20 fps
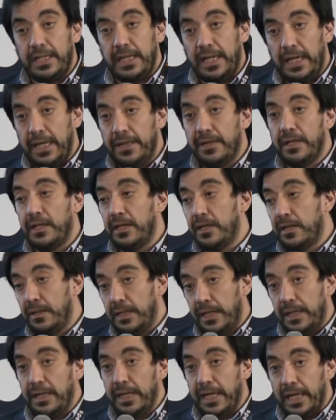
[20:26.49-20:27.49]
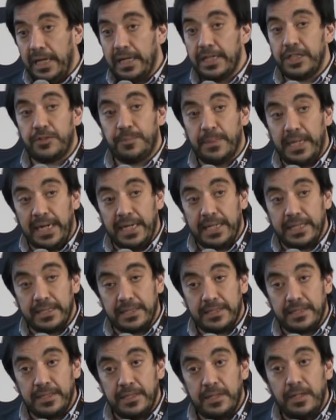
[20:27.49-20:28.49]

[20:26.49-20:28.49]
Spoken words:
in the English markets,